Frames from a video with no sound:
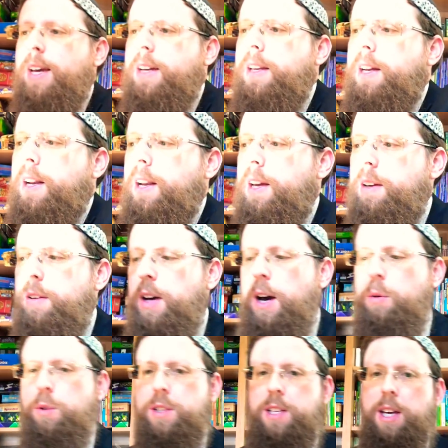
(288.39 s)
technically, I
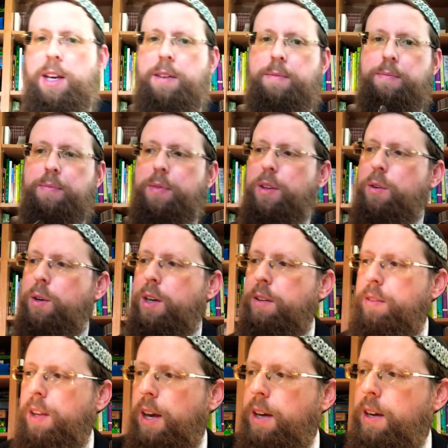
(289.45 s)
would say you
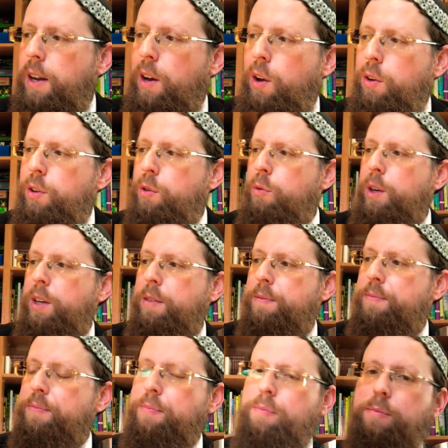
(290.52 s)
can take a laundry
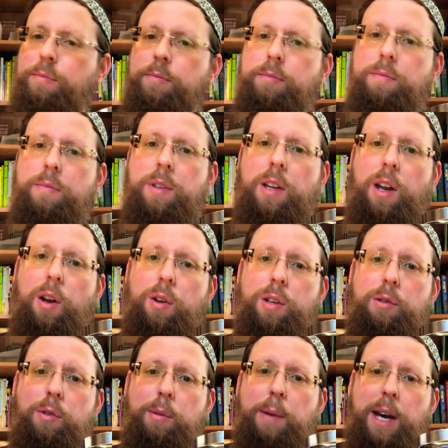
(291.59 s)

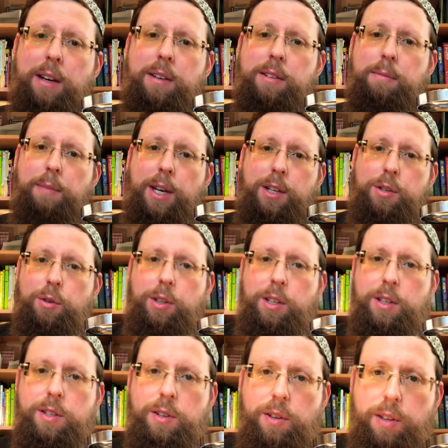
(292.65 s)
bag, make sure that
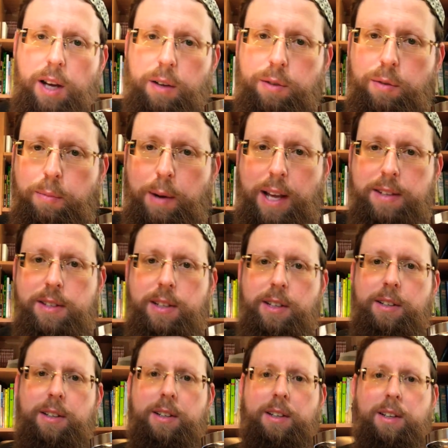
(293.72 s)
it's not out of plastic.
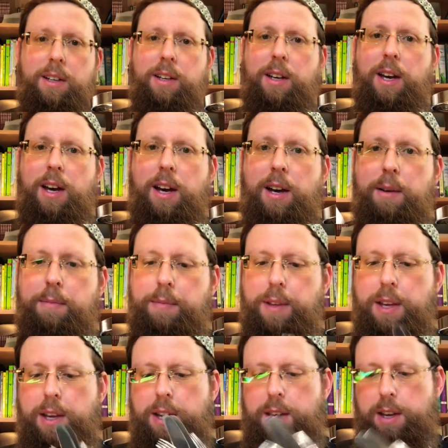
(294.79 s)

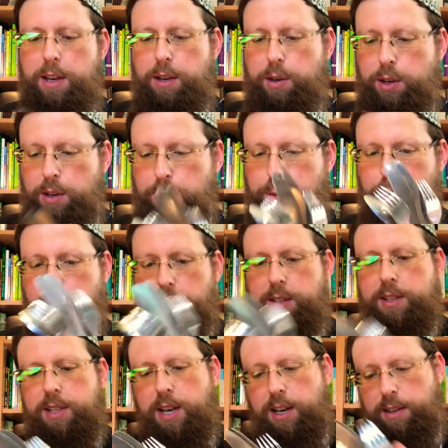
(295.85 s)
You can put
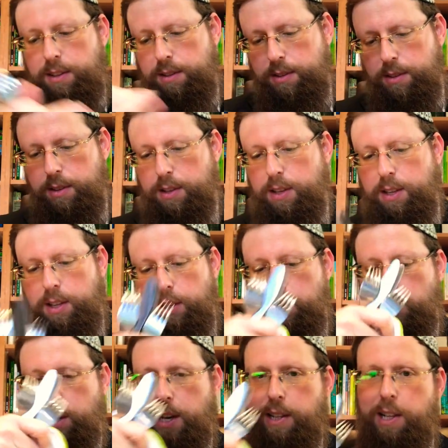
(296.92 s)
inside
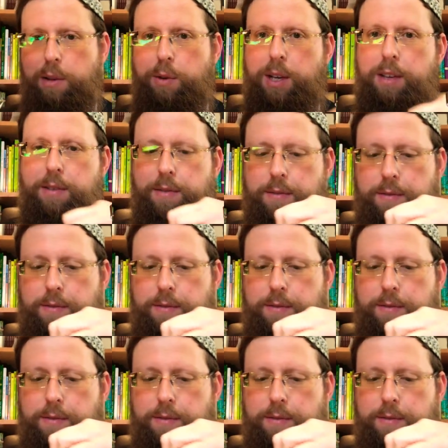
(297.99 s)
your cutlery,